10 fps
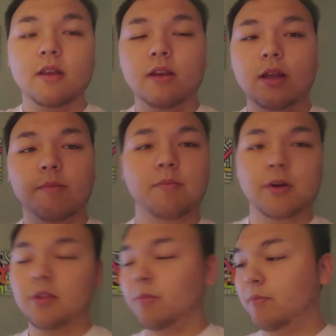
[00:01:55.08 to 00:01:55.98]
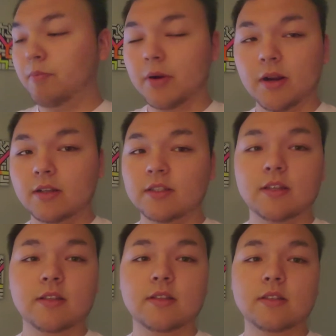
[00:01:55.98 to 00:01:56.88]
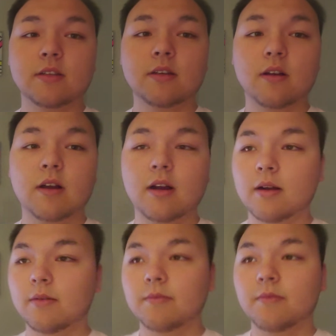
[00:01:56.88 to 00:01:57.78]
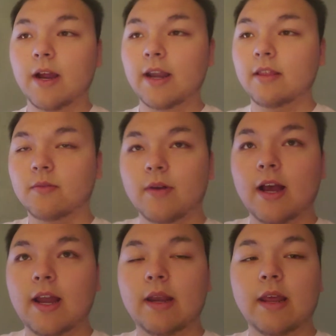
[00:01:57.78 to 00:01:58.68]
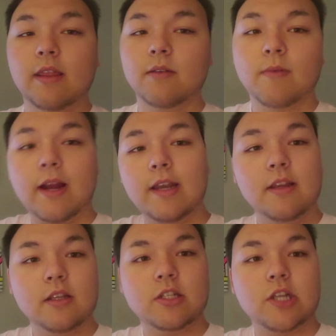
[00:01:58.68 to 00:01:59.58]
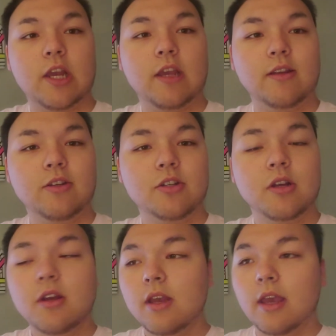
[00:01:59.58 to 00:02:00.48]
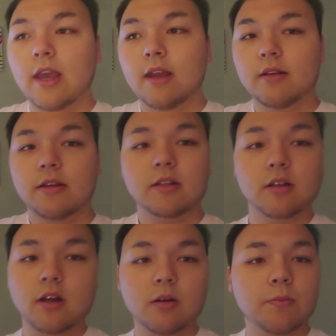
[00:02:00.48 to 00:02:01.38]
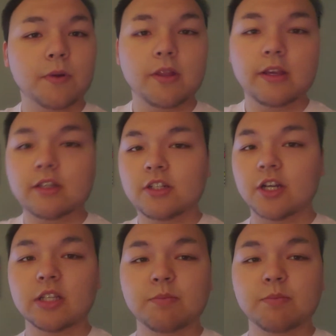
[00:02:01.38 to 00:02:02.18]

Now both persons are riding the ride, and the ride didn't change, and it's all really just